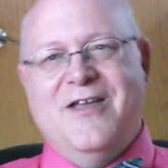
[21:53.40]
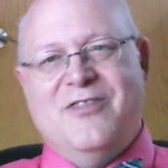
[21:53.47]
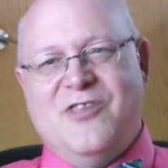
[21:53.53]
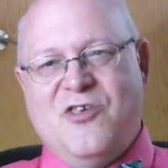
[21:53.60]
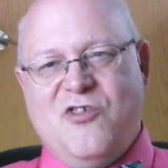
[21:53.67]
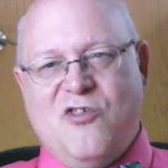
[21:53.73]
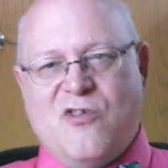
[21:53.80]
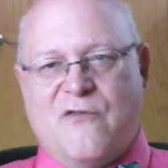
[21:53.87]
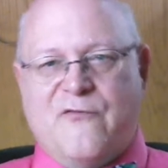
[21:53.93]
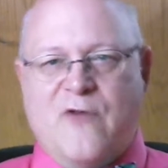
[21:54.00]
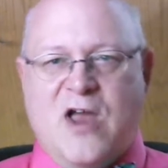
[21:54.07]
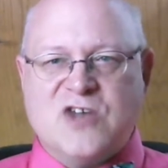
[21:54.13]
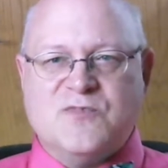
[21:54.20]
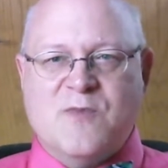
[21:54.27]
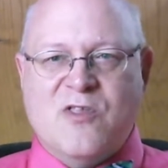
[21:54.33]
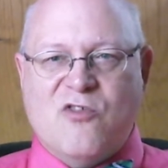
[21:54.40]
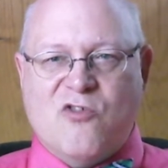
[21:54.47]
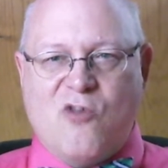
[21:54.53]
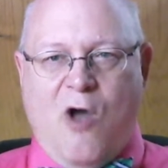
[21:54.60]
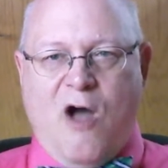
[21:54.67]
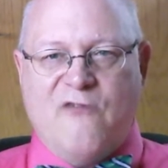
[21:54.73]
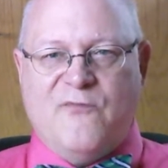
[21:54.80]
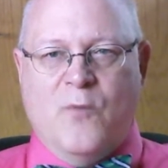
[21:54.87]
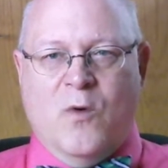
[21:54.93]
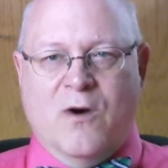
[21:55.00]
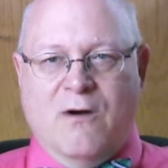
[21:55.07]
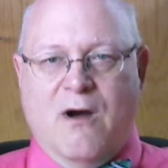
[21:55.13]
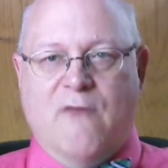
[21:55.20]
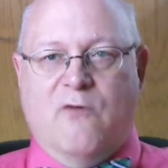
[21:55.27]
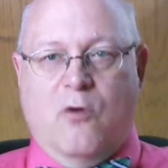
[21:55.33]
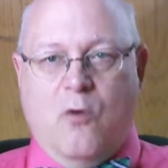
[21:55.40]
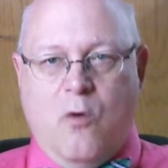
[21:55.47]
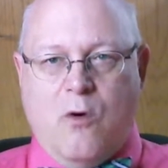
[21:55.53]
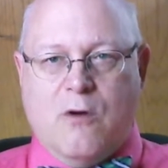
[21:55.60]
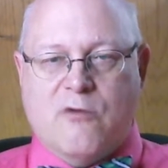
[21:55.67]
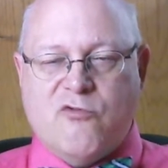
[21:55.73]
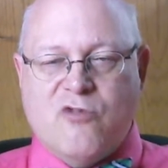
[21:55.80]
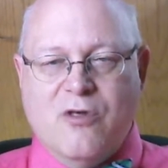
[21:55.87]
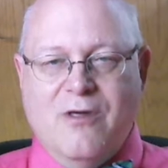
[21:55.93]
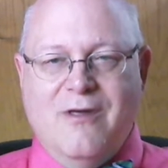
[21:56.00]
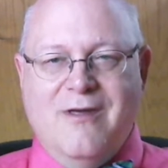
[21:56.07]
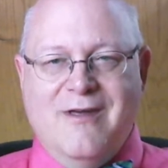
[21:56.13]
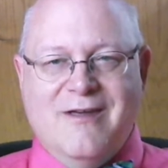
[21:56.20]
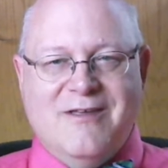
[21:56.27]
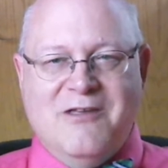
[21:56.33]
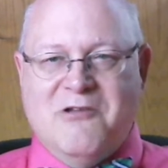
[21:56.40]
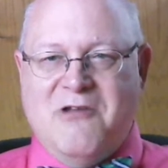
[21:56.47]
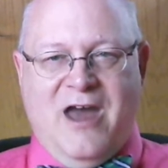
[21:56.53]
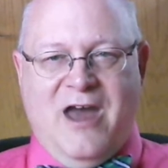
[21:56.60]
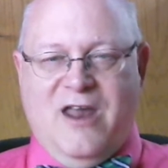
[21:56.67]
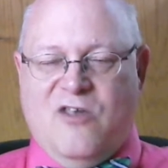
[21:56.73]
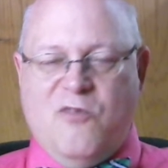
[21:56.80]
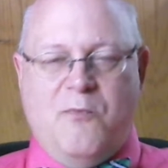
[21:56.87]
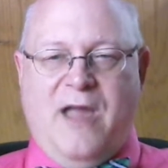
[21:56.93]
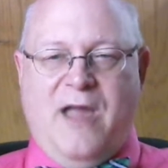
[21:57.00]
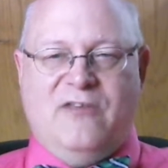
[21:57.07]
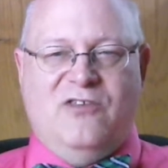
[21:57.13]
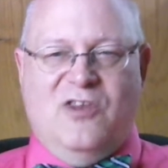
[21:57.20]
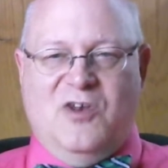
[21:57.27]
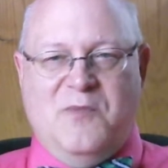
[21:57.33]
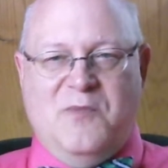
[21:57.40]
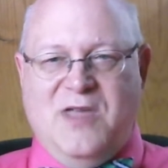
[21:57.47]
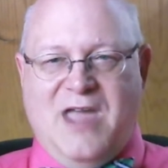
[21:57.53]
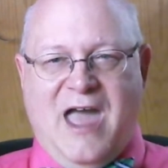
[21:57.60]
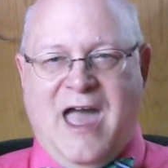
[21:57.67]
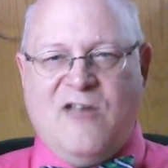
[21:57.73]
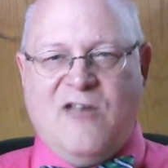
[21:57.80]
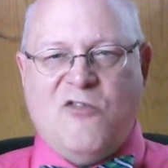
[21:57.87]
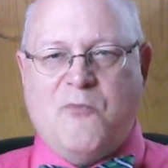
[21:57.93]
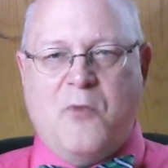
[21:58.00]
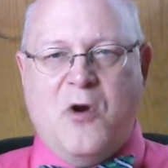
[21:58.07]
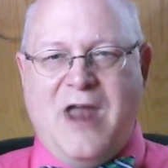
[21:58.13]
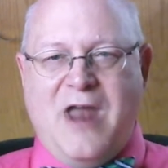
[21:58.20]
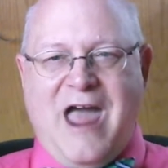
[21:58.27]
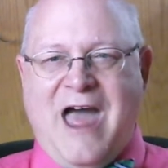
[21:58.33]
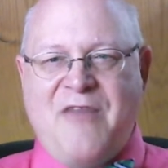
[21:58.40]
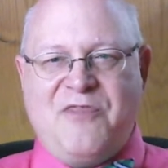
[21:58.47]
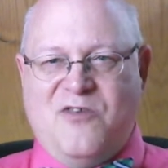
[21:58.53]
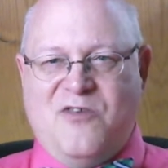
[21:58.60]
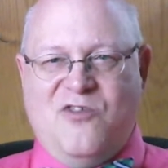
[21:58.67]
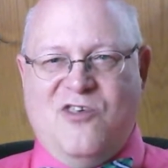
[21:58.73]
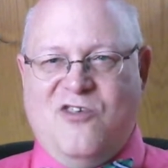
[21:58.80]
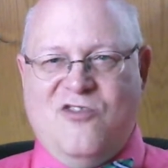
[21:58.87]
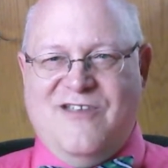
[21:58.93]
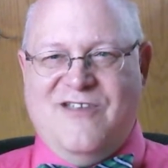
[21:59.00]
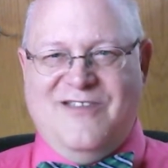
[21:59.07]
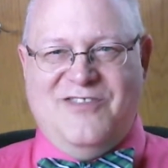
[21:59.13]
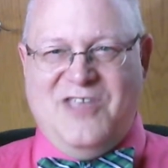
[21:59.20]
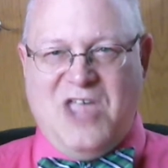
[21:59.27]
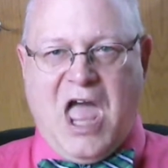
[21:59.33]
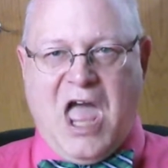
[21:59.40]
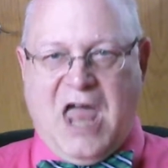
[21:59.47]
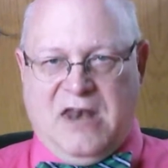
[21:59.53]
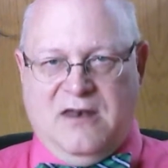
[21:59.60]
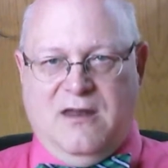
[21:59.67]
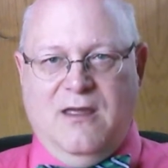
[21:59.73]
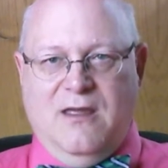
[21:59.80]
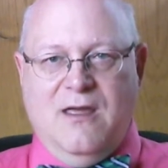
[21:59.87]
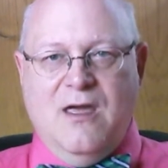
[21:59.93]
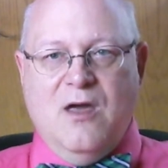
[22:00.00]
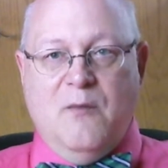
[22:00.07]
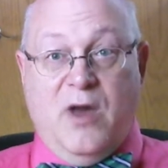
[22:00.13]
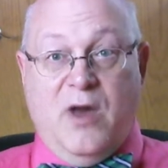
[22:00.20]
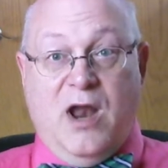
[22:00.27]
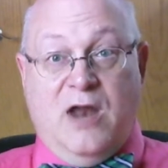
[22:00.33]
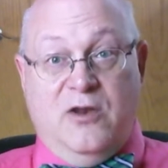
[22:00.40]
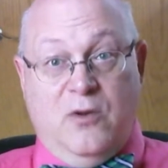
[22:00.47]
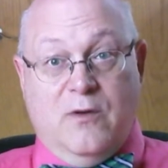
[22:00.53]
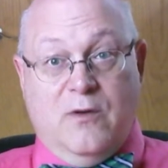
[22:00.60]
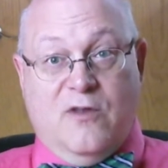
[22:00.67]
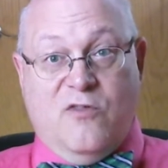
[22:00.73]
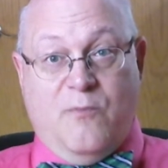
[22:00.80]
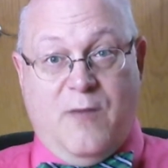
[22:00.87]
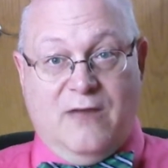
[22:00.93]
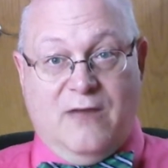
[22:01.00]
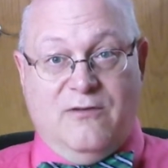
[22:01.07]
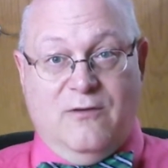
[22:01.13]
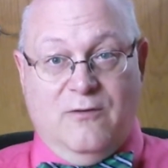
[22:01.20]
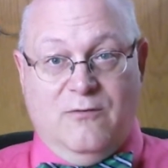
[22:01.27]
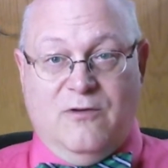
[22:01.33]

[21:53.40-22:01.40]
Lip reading: This is a freshman, sophomore level course. You're not expected to be expert ethicists at the end, but I do expect you